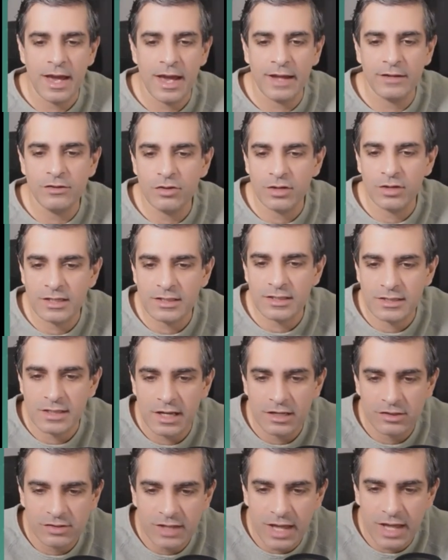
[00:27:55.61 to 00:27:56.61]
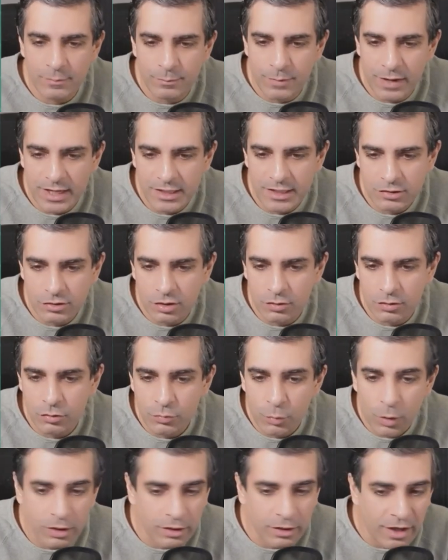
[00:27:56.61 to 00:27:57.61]
and you can search that based
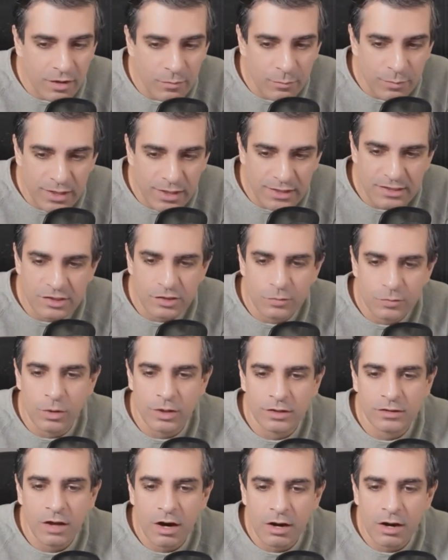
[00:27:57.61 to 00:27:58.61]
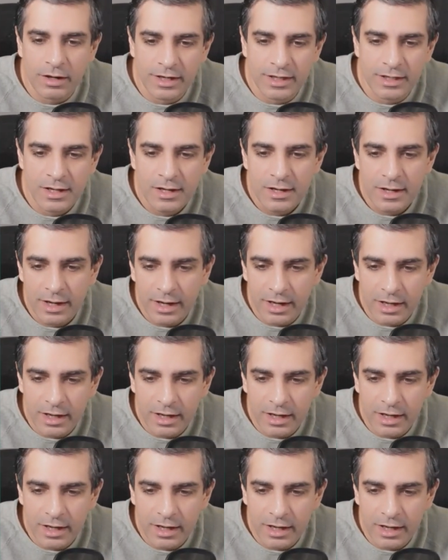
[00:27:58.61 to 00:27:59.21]
on what kind of business you want to target,